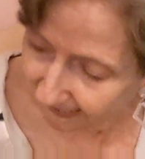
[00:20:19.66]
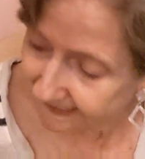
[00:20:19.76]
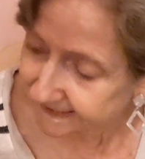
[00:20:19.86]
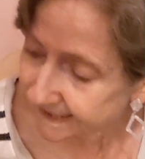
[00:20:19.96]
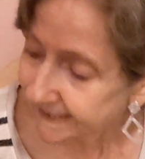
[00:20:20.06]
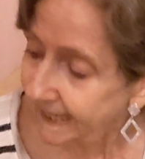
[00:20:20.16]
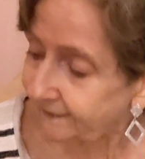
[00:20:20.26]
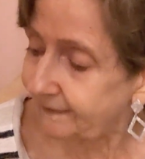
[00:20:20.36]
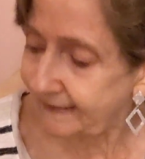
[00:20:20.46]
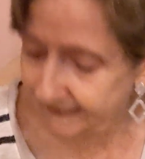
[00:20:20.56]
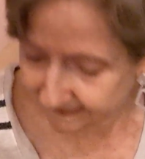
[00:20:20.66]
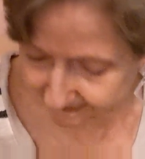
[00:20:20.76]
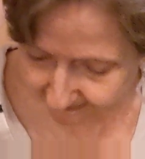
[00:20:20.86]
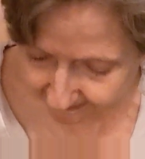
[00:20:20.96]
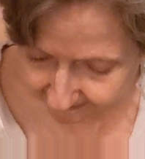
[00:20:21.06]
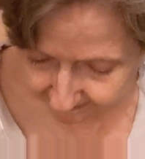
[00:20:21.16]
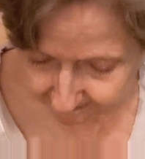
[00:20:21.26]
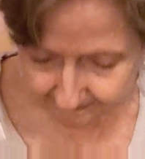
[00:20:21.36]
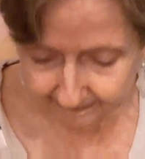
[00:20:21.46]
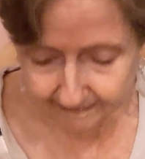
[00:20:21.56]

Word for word: I did get these guys.